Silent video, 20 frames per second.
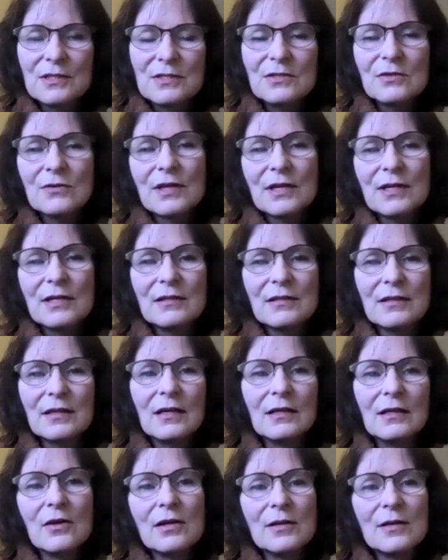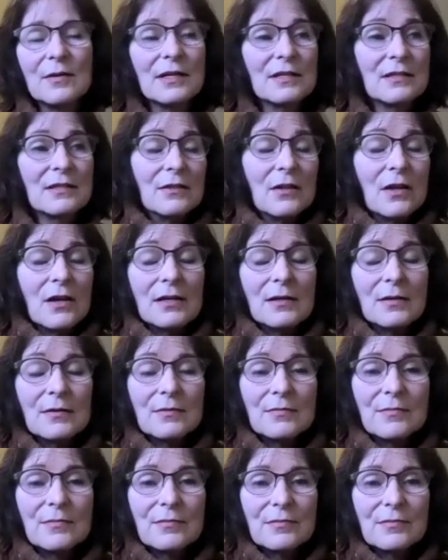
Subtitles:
So that a lot of